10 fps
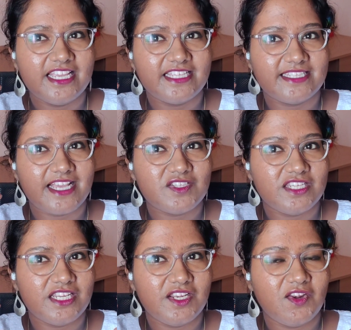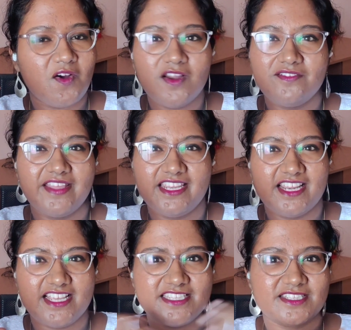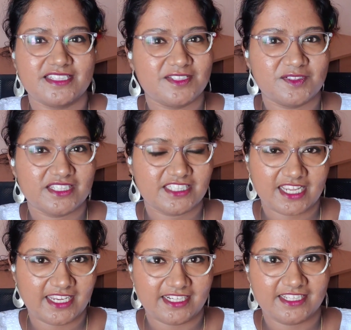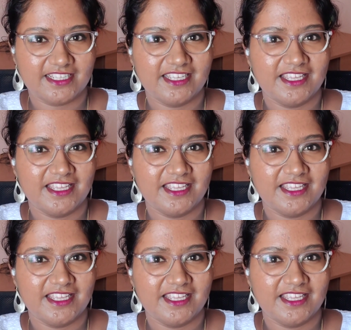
is actually not very nice to the child.